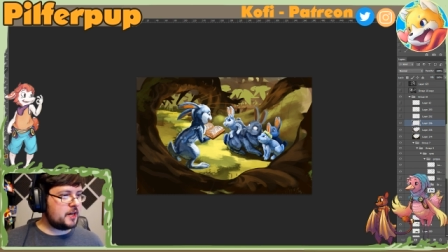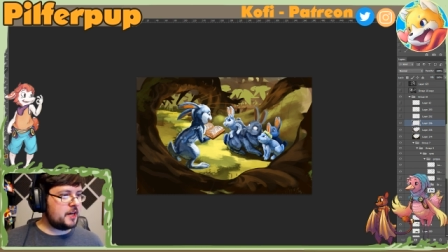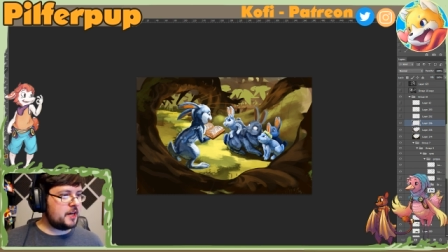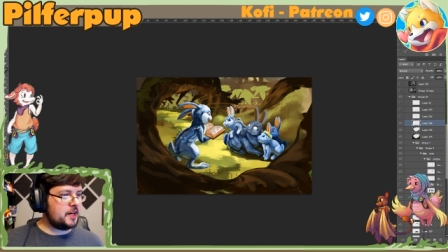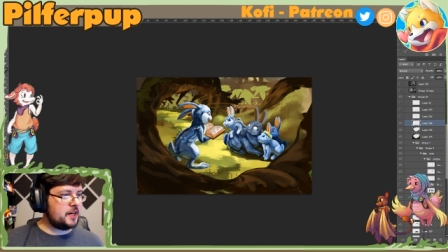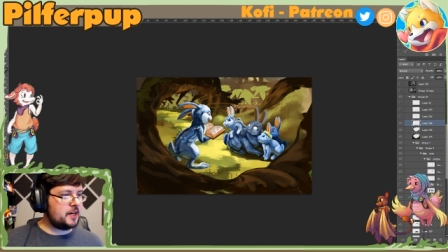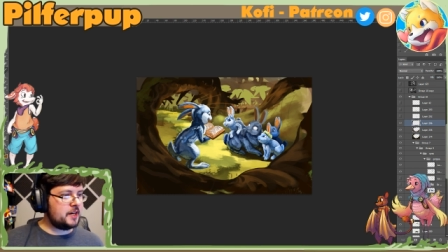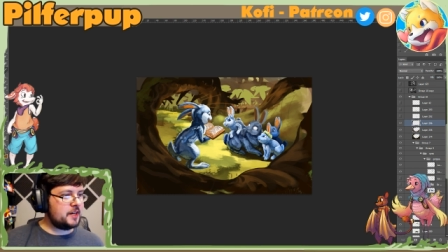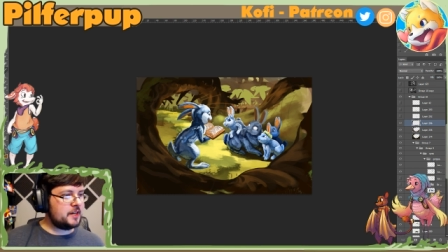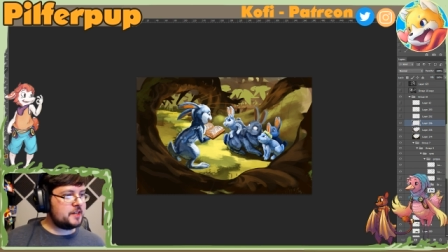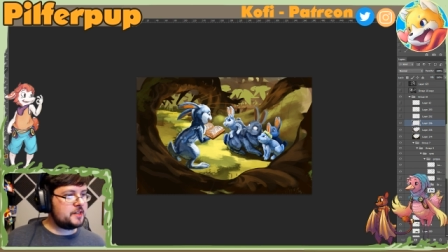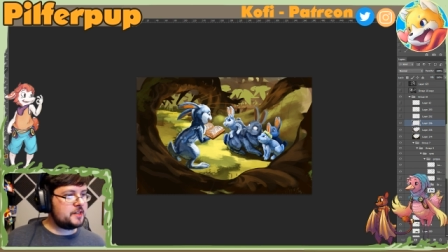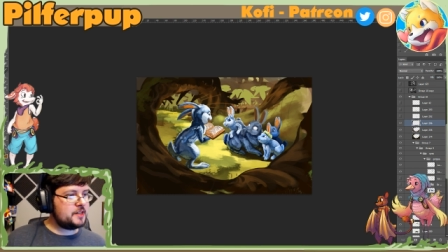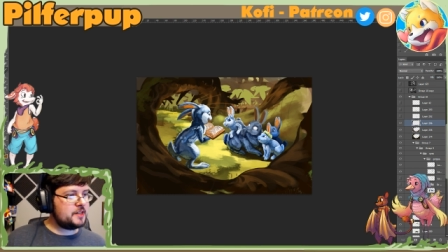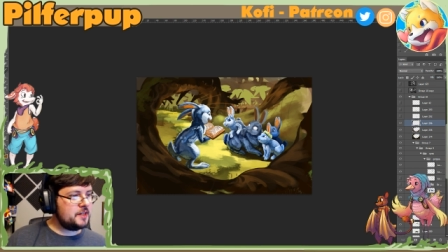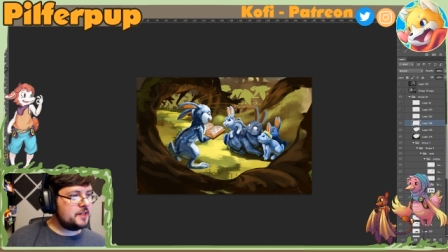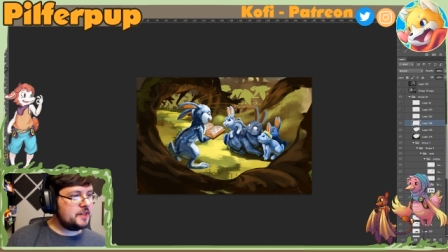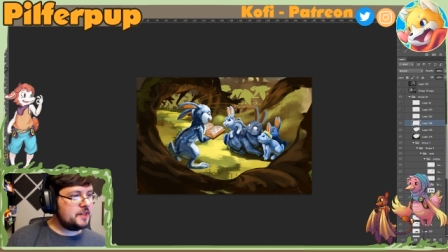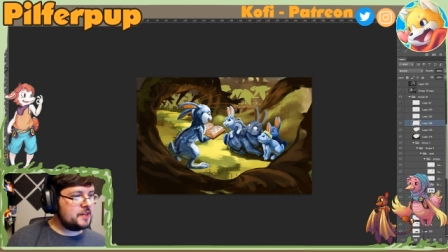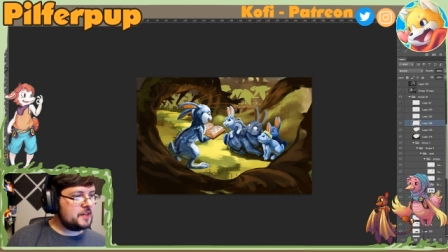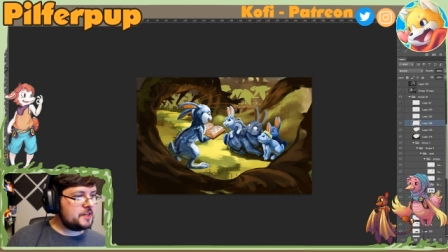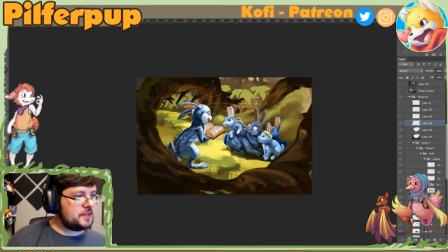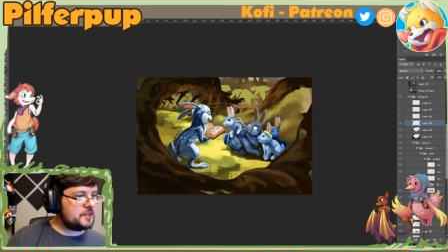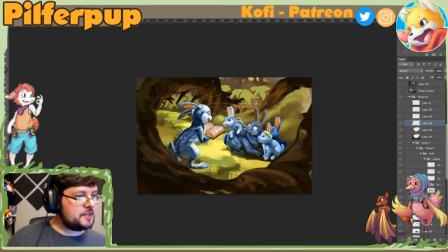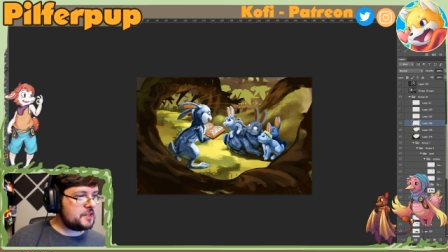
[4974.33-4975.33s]
I
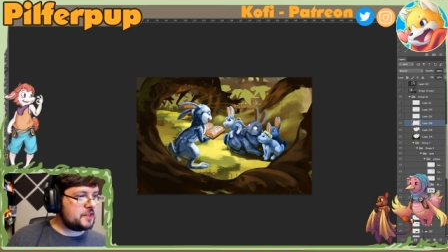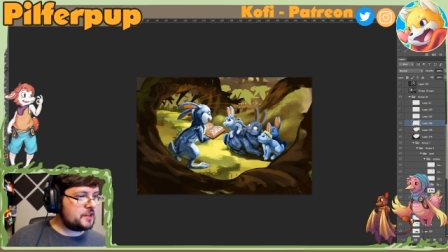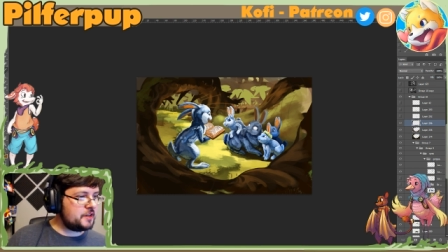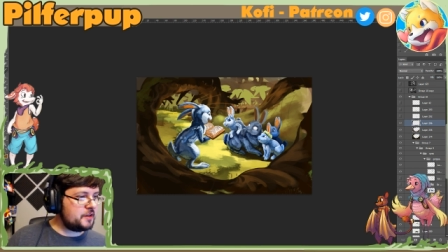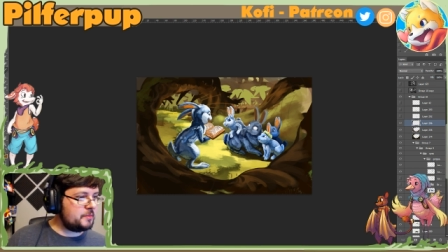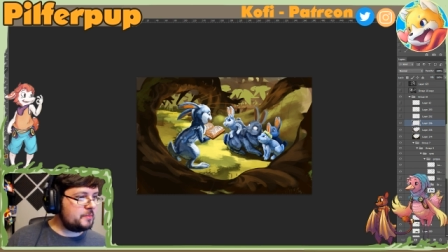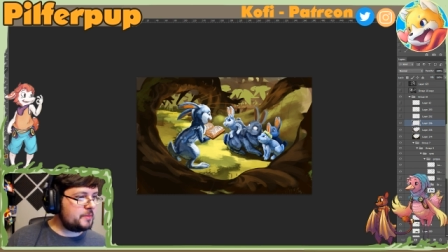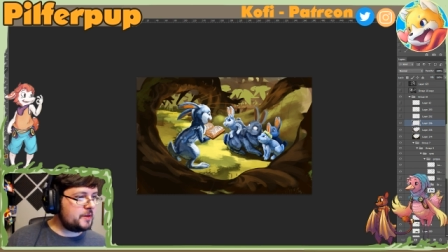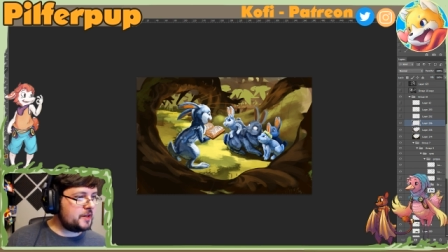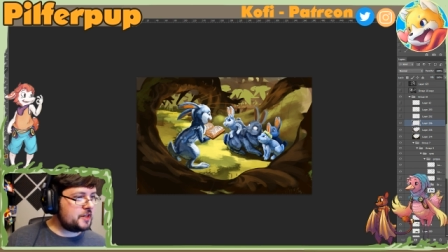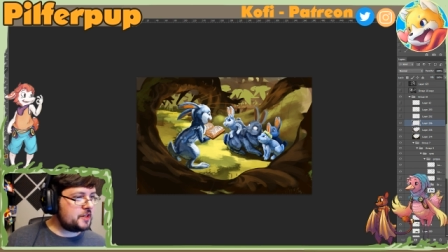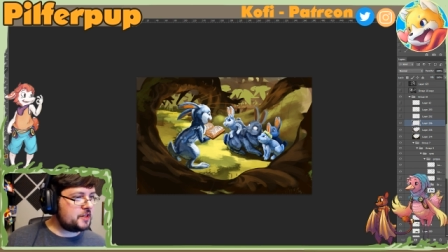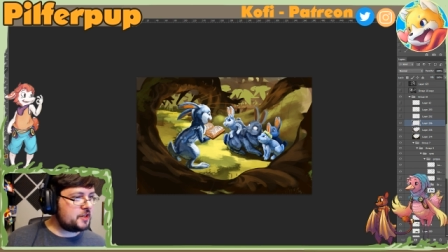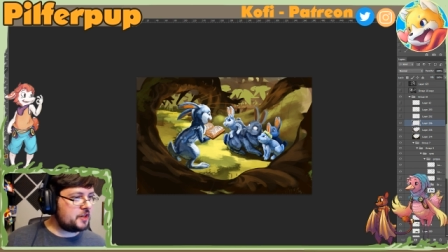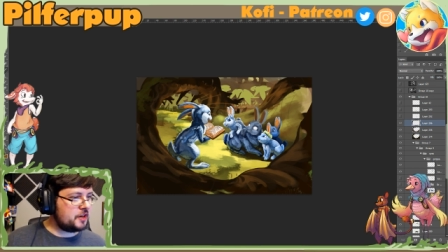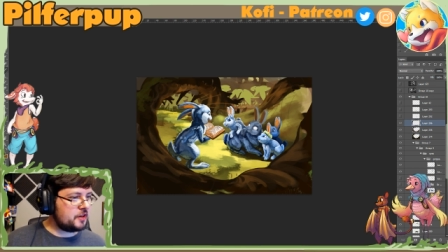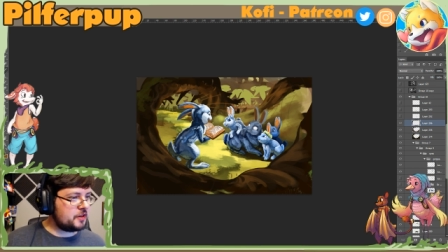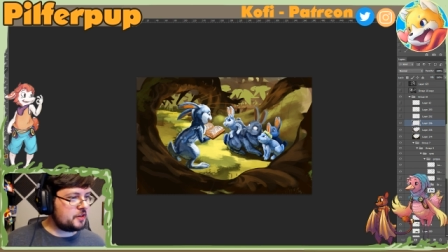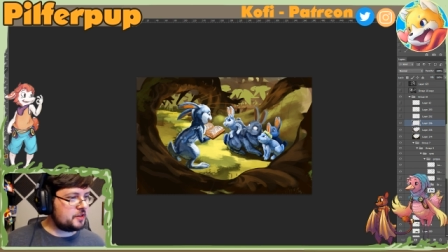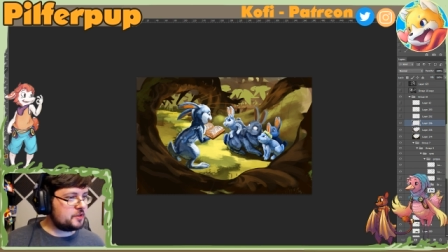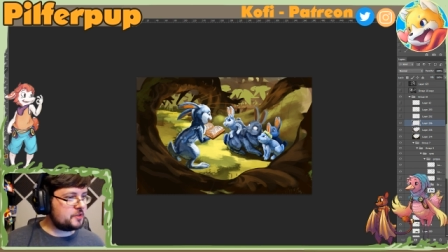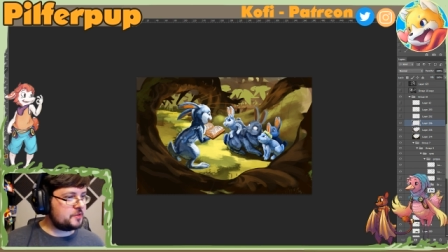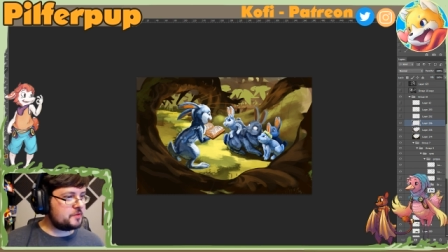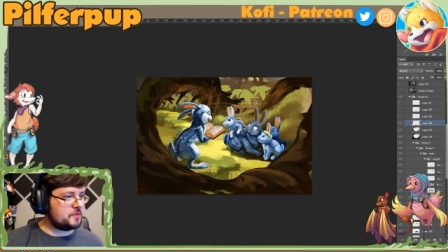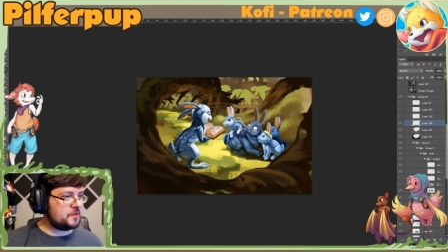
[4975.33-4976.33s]
dinner bean
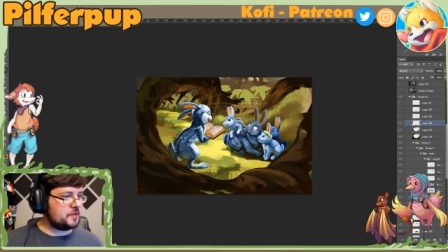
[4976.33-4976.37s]
tacos